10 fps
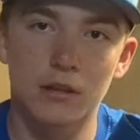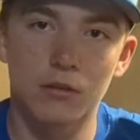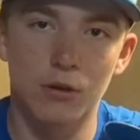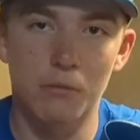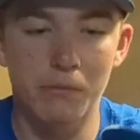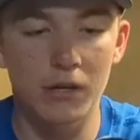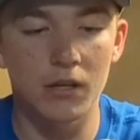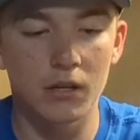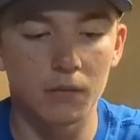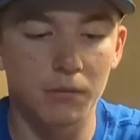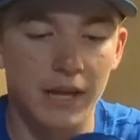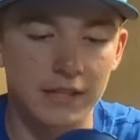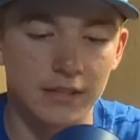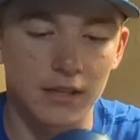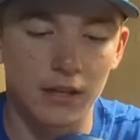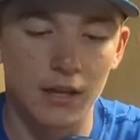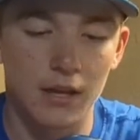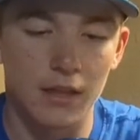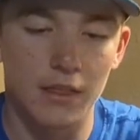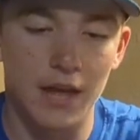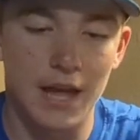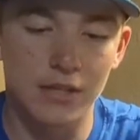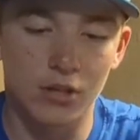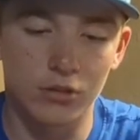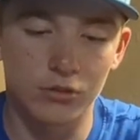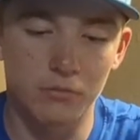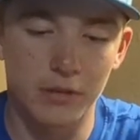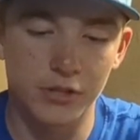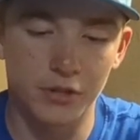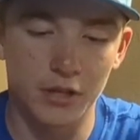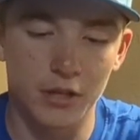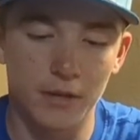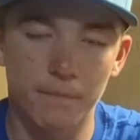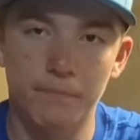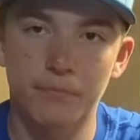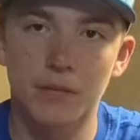or a mug, plastic, that is also a measuring cup.